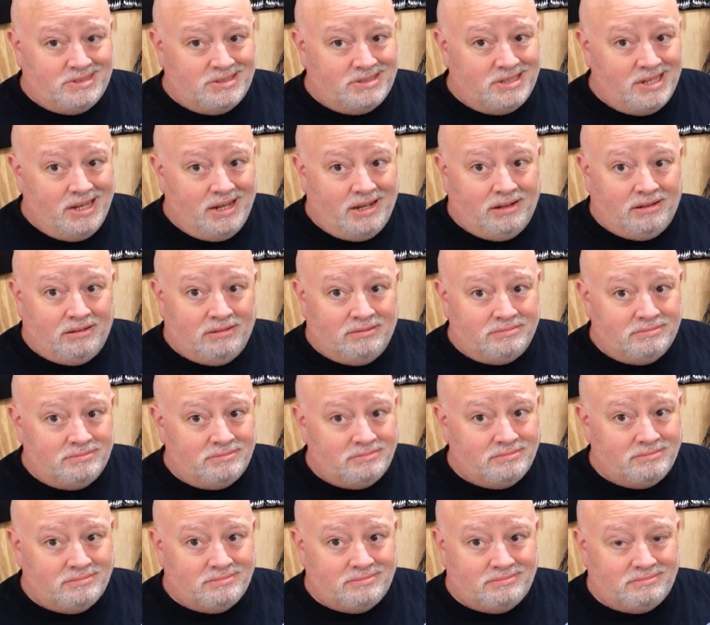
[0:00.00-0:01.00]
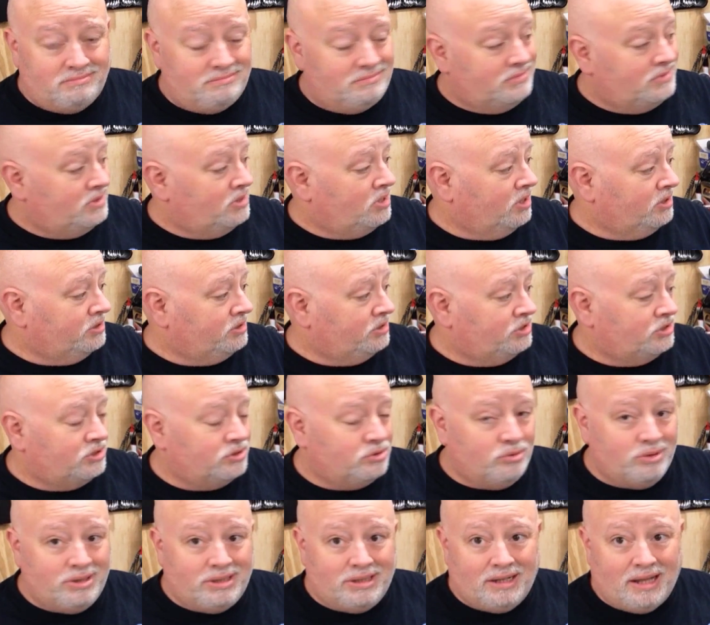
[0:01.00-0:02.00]
Dell
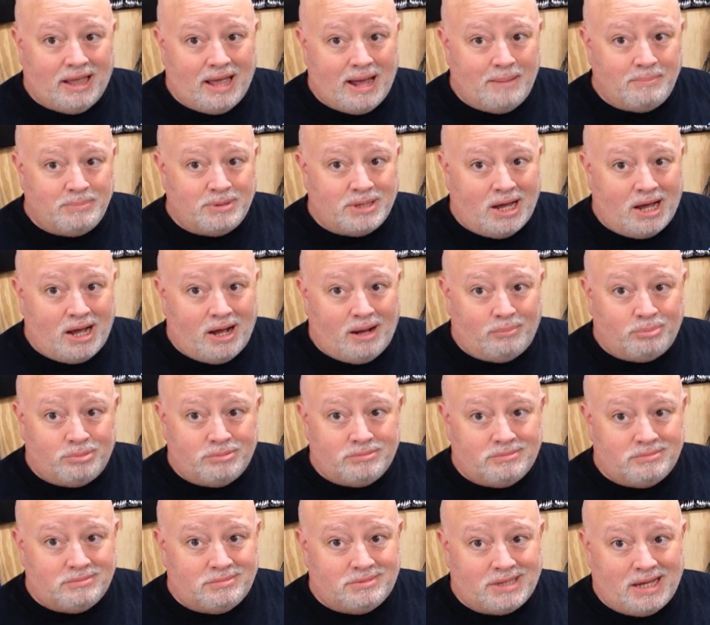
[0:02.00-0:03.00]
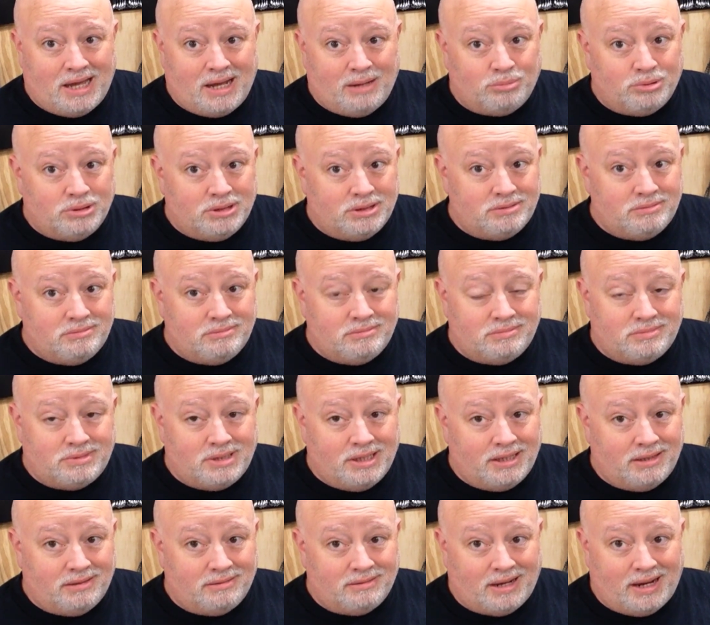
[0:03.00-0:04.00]
touchscreen laptop tablet
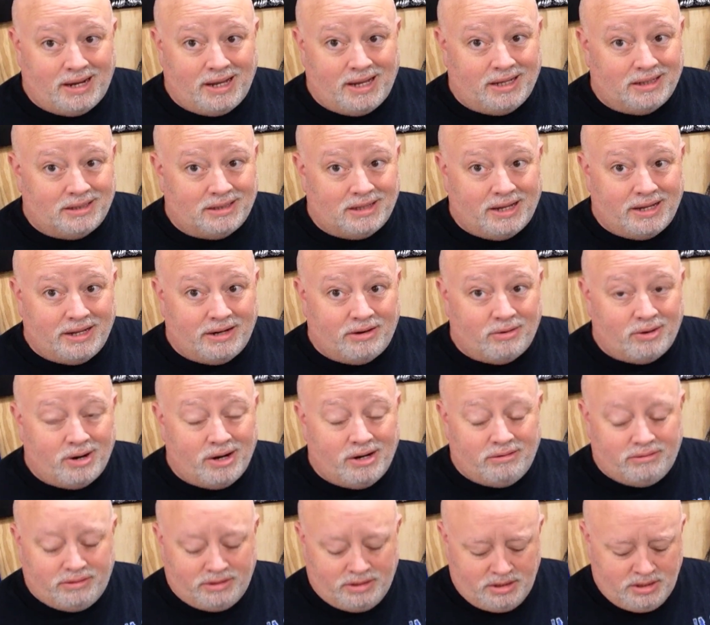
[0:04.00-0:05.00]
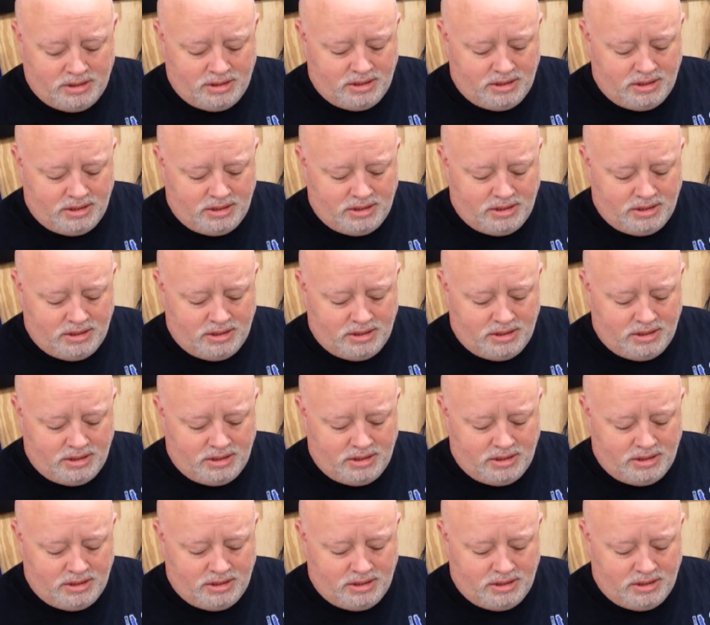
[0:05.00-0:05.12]
that I had lying around.